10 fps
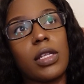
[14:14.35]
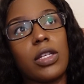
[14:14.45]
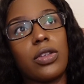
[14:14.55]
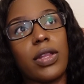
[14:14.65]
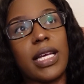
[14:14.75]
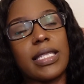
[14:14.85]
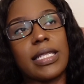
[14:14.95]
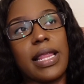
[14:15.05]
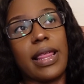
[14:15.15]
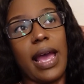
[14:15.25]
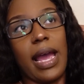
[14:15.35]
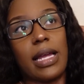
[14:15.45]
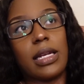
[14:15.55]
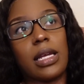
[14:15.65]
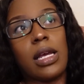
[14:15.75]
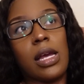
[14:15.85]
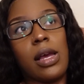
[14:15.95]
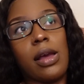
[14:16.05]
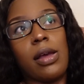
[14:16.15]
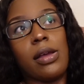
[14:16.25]
So that's that.
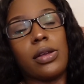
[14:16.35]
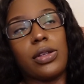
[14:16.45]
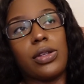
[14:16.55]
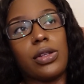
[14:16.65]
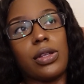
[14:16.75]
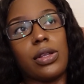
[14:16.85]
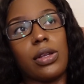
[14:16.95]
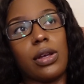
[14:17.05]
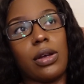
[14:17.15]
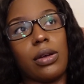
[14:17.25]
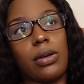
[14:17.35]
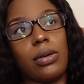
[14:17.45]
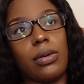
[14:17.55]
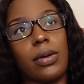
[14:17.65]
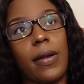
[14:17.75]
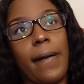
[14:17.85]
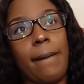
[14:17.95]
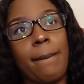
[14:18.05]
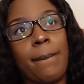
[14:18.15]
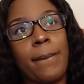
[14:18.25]
So
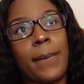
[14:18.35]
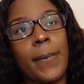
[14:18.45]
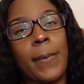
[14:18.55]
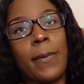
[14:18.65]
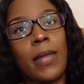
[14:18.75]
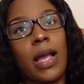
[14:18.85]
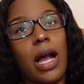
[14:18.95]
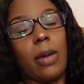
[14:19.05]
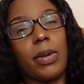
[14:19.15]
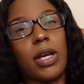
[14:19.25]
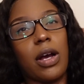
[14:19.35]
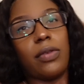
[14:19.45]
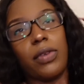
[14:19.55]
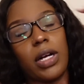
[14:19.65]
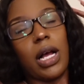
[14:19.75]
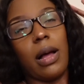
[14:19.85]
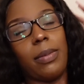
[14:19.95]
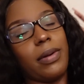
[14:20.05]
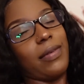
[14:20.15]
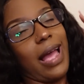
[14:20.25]
I'll be gone for a
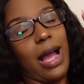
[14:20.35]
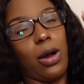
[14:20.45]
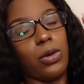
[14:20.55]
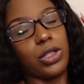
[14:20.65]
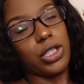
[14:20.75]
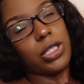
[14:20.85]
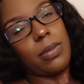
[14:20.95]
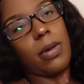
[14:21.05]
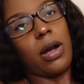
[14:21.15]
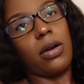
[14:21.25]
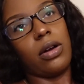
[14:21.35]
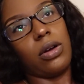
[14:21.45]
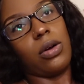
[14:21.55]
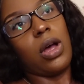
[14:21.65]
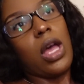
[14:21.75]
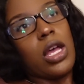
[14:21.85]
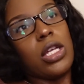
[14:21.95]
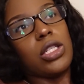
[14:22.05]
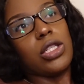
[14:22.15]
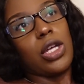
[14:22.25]
couple of hours tomorrow.
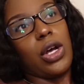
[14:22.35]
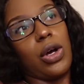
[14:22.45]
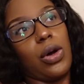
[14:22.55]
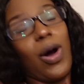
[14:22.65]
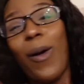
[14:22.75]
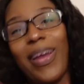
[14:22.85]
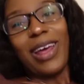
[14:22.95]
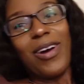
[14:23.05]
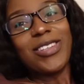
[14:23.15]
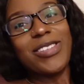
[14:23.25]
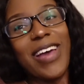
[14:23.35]
So, oh, and I also